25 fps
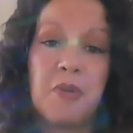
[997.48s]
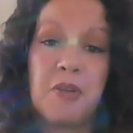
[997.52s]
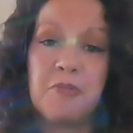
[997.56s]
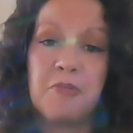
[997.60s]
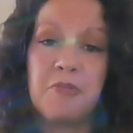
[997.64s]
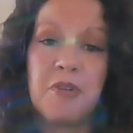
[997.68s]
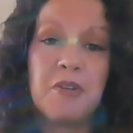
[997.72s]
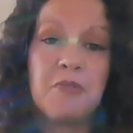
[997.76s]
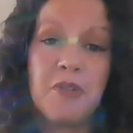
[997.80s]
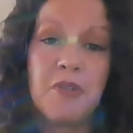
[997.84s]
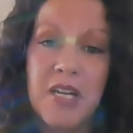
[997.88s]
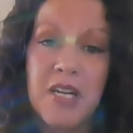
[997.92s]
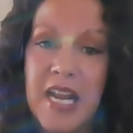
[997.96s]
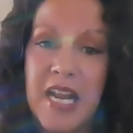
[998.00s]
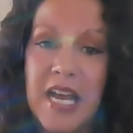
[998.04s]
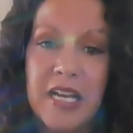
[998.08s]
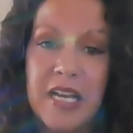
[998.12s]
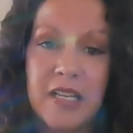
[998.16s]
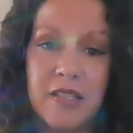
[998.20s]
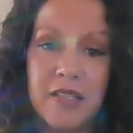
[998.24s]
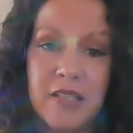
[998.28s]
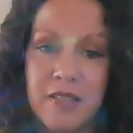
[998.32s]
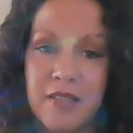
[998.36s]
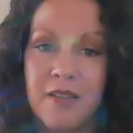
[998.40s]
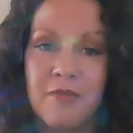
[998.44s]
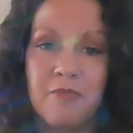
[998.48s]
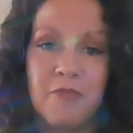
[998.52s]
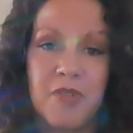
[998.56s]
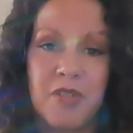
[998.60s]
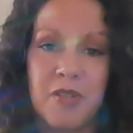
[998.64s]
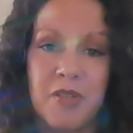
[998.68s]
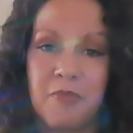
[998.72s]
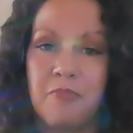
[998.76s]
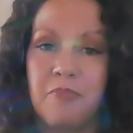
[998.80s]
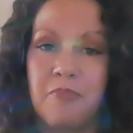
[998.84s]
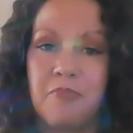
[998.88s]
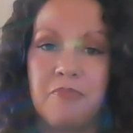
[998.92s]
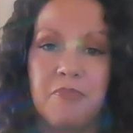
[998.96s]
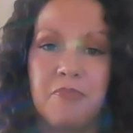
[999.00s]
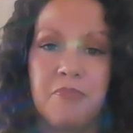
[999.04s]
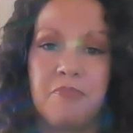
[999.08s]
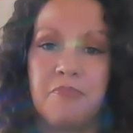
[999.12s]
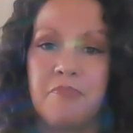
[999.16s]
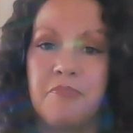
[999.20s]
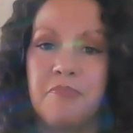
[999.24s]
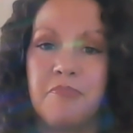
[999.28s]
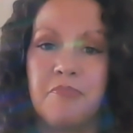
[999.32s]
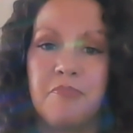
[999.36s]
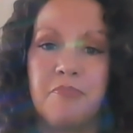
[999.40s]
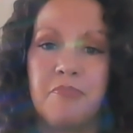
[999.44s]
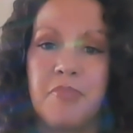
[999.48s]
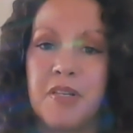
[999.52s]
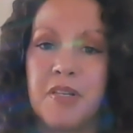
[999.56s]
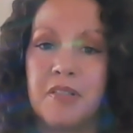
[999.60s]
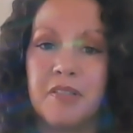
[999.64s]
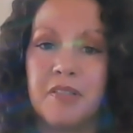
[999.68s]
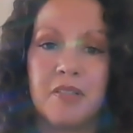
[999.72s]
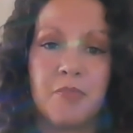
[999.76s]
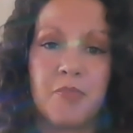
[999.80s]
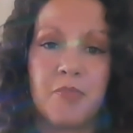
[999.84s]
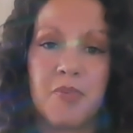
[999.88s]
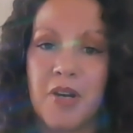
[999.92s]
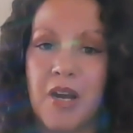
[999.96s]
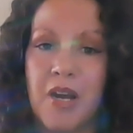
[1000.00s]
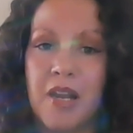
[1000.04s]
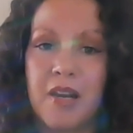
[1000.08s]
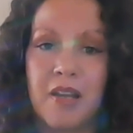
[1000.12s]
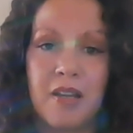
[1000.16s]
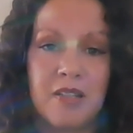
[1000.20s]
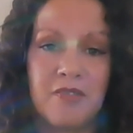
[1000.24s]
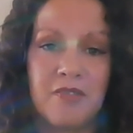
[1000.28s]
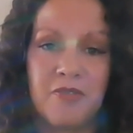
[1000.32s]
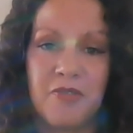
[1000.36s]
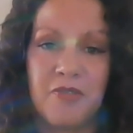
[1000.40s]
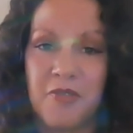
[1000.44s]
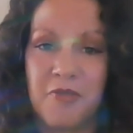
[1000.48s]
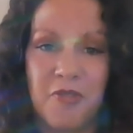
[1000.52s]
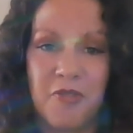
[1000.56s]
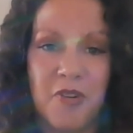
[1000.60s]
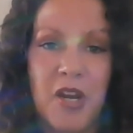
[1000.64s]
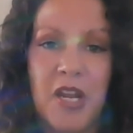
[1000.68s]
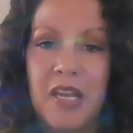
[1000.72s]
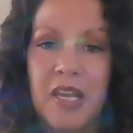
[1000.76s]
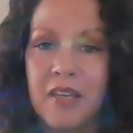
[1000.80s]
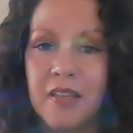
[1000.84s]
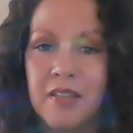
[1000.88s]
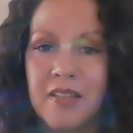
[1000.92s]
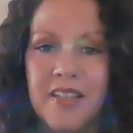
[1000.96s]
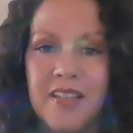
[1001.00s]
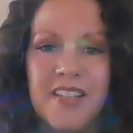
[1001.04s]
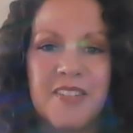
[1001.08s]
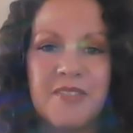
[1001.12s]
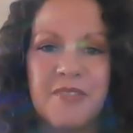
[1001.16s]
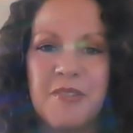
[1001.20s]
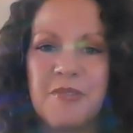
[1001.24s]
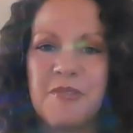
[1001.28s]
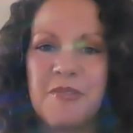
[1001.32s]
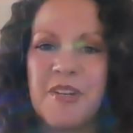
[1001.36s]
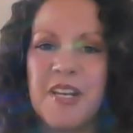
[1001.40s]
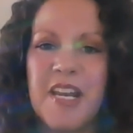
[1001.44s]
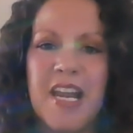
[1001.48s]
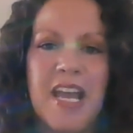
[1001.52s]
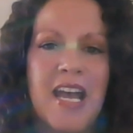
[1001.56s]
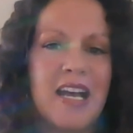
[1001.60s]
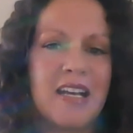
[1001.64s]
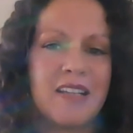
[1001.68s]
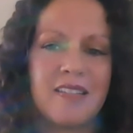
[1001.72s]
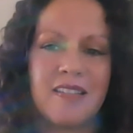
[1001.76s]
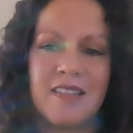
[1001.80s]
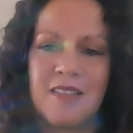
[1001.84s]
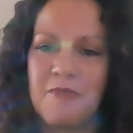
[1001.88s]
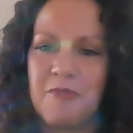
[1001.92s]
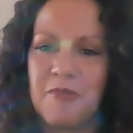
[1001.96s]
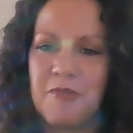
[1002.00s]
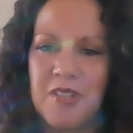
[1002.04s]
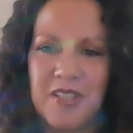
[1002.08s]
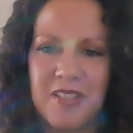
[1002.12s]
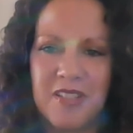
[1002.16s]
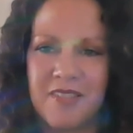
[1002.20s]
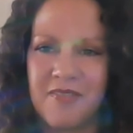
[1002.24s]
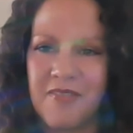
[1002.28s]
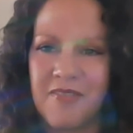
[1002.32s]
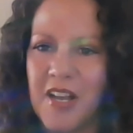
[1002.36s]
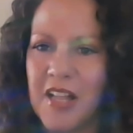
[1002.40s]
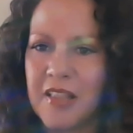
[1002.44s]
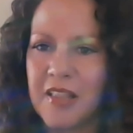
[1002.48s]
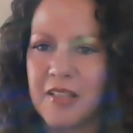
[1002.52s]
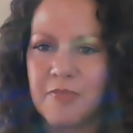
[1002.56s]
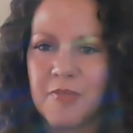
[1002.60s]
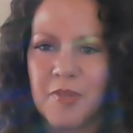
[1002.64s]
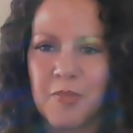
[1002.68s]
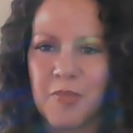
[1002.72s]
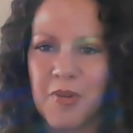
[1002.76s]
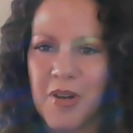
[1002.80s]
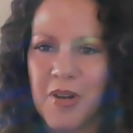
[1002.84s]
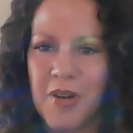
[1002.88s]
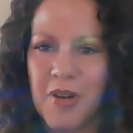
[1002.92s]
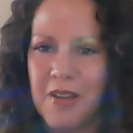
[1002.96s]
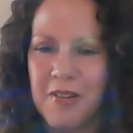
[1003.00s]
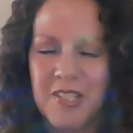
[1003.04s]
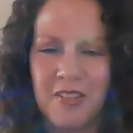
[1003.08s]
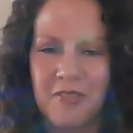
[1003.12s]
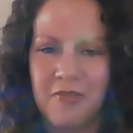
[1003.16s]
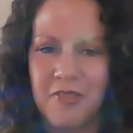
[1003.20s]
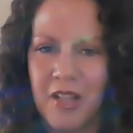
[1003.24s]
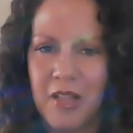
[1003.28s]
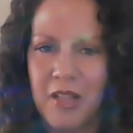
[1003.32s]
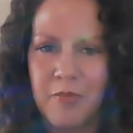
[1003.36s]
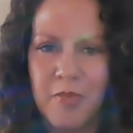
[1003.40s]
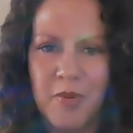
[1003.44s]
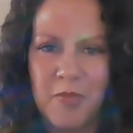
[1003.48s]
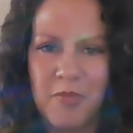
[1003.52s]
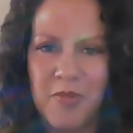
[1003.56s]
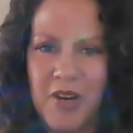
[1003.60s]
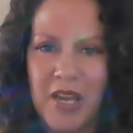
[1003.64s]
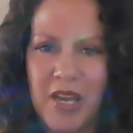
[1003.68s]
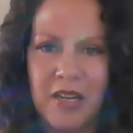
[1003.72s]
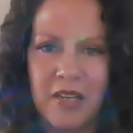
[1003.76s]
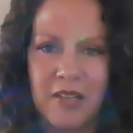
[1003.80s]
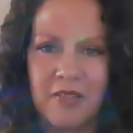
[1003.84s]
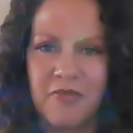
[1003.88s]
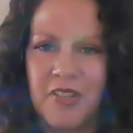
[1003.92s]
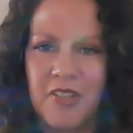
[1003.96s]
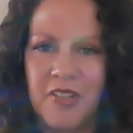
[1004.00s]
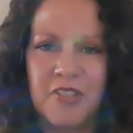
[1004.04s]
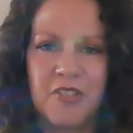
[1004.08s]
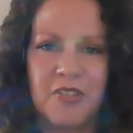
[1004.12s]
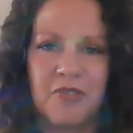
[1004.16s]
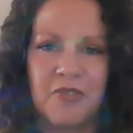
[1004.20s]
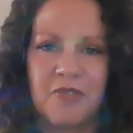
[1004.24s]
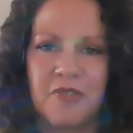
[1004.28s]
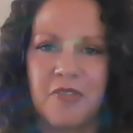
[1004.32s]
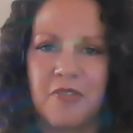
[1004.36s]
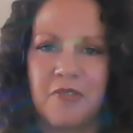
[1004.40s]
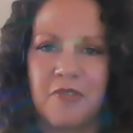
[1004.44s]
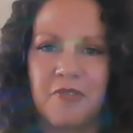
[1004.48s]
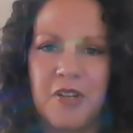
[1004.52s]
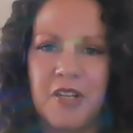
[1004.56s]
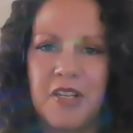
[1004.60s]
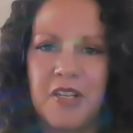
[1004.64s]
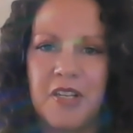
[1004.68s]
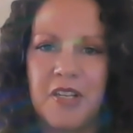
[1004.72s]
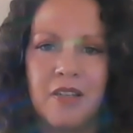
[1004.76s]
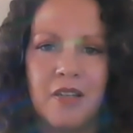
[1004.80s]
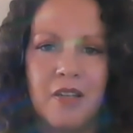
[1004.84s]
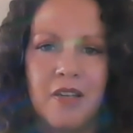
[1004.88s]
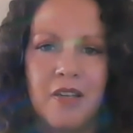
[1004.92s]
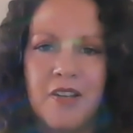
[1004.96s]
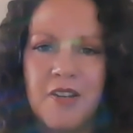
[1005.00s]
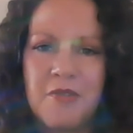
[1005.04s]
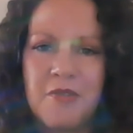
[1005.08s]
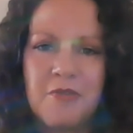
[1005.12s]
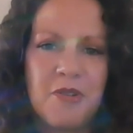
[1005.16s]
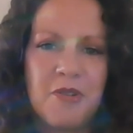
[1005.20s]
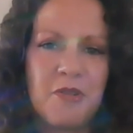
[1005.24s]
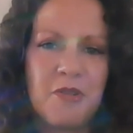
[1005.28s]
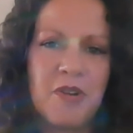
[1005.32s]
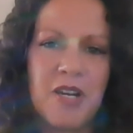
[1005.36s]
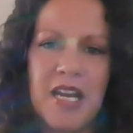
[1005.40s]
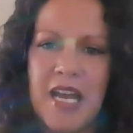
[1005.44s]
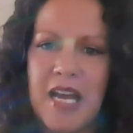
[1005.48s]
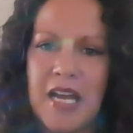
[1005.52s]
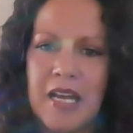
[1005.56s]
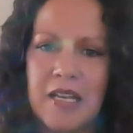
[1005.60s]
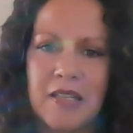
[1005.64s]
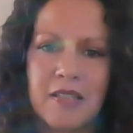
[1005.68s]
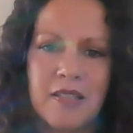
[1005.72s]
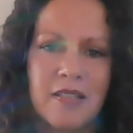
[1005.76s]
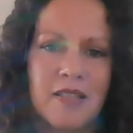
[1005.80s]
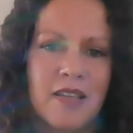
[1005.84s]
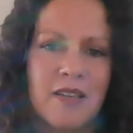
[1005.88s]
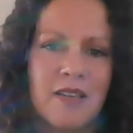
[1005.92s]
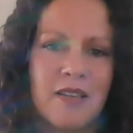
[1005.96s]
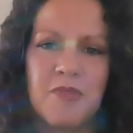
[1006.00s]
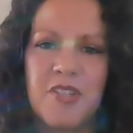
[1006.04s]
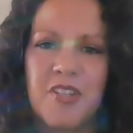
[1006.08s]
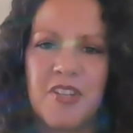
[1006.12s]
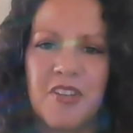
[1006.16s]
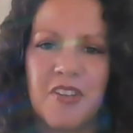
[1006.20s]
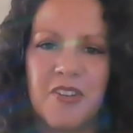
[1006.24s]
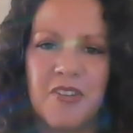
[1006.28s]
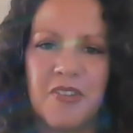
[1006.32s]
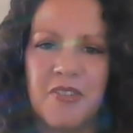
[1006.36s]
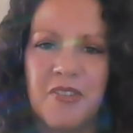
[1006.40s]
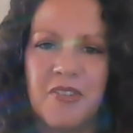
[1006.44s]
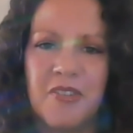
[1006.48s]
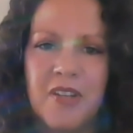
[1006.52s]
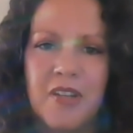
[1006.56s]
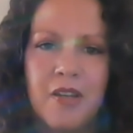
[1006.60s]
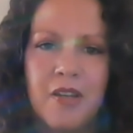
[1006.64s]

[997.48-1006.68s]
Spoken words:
we wouldn't ask them to build a product for free. We wouldn't ask them to develop a product feature for free. We wouldn't ask them to